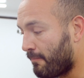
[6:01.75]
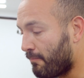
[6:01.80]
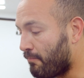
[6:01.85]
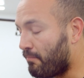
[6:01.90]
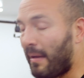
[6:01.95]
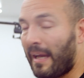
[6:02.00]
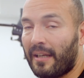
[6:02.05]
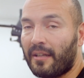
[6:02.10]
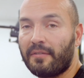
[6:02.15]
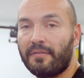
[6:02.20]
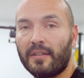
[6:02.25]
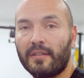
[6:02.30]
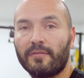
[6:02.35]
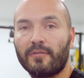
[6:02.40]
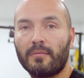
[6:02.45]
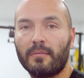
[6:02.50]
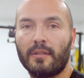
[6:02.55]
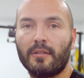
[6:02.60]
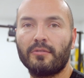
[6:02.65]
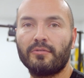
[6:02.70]
benefit
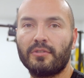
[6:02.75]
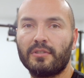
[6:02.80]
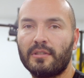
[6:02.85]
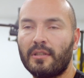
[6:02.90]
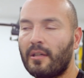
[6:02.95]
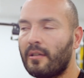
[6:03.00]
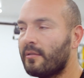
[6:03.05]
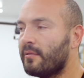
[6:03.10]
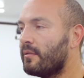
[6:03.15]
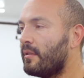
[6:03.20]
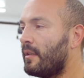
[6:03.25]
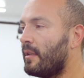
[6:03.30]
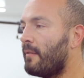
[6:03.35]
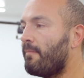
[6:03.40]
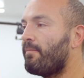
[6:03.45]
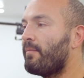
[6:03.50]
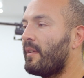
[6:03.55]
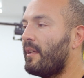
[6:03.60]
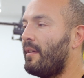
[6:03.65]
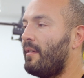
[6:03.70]
from the ultrasound
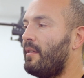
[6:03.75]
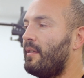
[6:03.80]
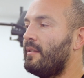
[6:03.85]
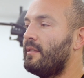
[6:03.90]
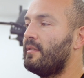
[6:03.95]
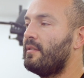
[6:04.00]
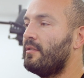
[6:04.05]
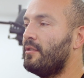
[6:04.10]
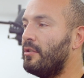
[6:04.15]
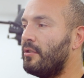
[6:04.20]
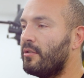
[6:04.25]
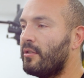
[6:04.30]
is you're